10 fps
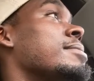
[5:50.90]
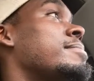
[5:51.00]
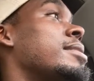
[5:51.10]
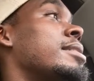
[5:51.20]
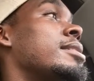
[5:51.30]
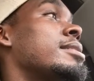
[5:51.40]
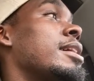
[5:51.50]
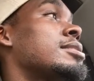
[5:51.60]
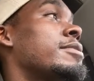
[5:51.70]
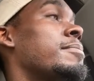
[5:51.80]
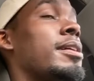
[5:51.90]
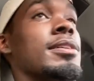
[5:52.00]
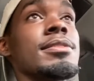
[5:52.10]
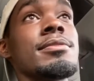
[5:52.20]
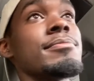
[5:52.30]
But yeah, thanks
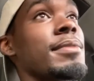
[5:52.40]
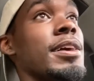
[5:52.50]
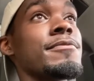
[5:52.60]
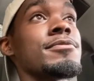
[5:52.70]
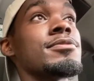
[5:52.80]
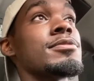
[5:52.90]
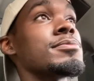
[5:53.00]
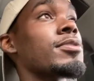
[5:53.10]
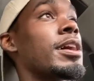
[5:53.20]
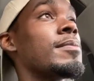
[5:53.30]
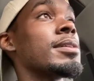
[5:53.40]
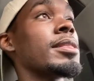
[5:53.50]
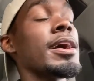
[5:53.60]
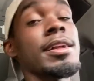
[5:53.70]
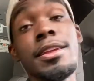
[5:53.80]
everybody for subscribing and
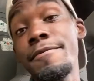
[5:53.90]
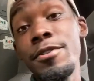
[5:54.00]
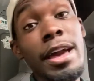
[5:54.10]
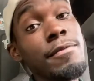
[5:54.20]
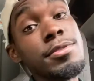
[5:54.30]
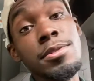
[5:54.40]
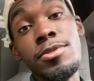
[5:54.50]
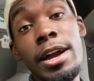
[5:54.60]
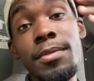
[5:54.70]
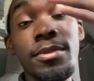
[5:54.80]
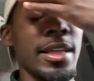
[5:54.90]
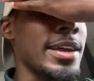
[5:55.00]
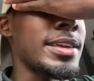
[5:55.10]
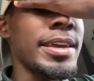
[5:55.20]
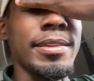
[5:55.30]
liking. If you haven't subscribed or
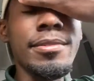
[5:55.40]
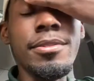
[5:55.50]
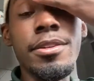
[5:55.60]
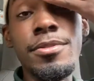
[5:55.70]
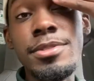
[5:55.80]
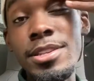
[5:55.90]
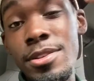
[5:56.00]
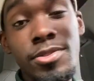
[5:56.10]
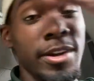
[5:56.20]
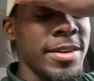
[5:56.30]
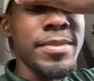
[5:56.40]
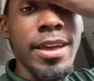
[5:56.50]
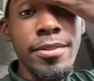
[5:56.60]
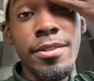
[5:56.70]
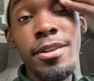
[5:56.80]
liked yet, you know, just subscribe
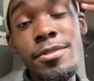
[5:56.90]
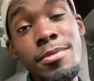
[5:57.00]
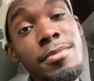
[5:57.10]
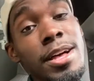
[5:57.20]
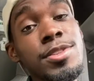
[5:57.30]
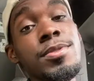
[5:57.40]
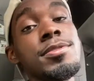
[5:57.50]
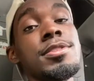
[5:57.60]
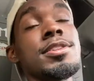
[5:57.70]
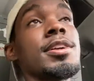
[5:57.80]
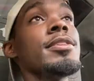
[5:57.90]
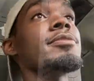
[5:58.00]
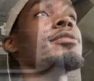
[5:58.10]
now. You know, you might as well since you're here.